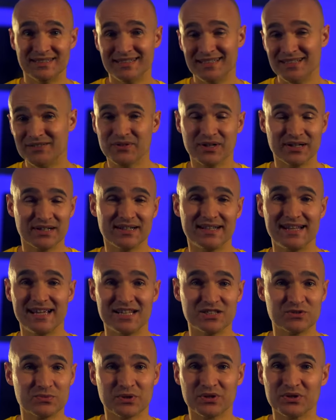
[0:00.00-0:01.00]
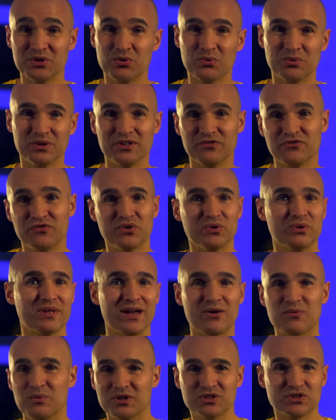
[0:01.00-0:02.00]
Even on the days where you don't really feel
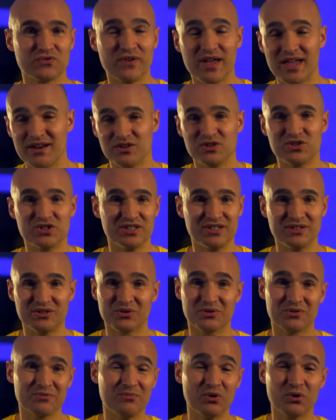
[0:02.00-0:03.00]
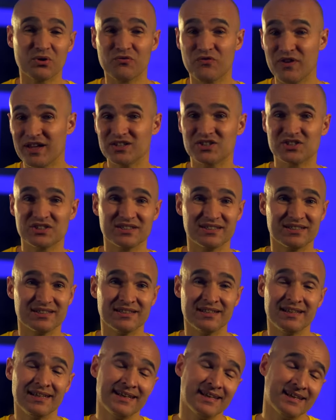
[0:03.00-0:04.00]
that rush of energy or
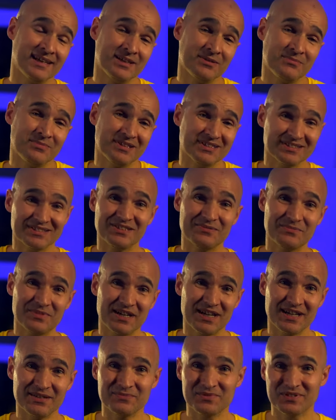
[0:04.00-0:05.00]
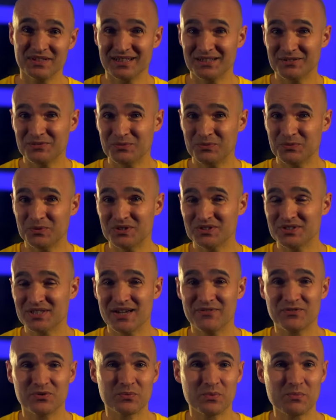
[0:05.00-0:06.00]
motivation. Because sometimes we just
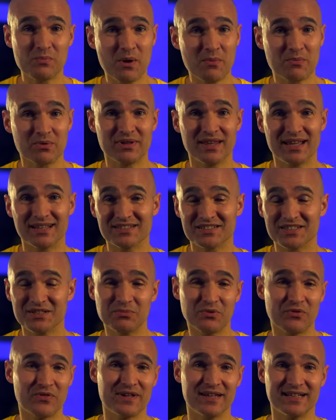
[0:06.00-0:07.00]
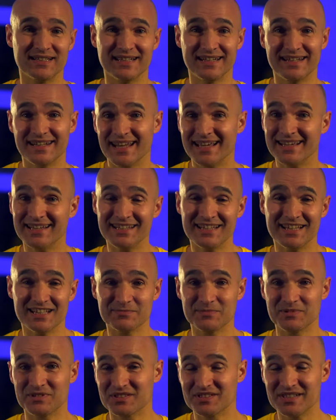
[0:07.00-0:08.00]
have to remember that simple thing that Nike
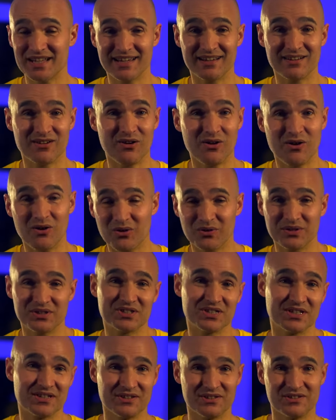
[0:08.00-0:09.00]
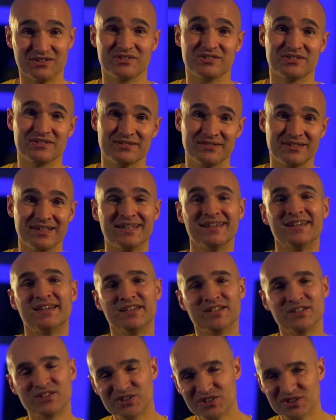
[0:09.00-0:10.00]
has been saying all these years.
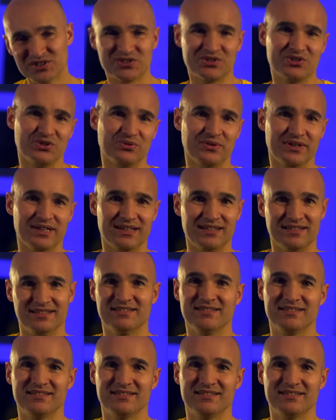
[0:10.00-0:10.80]
Just do it.